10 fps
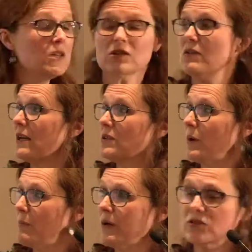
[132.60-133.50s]
So that's
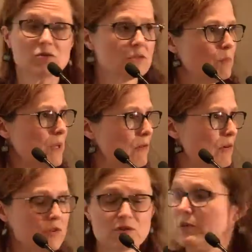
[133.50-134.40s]
where pustules appear
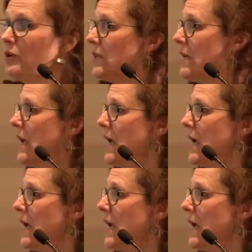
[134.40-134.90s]
across the body.